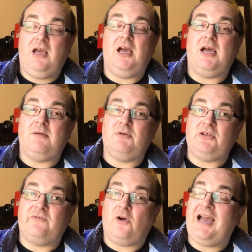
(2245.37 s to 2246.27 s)
But
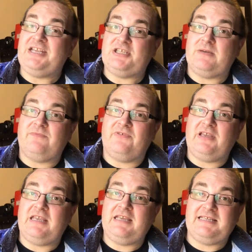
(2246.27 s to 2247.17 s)
you've got
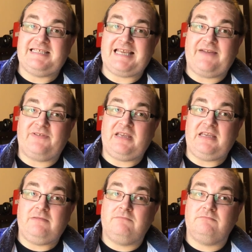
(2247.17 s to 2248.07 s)
HMV,
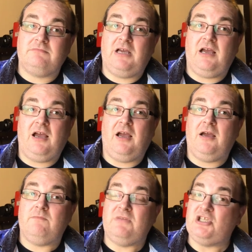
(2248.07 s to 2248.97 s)
Zavvi,
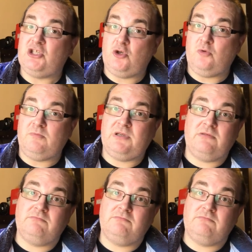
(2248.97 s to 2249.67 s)
Zoom.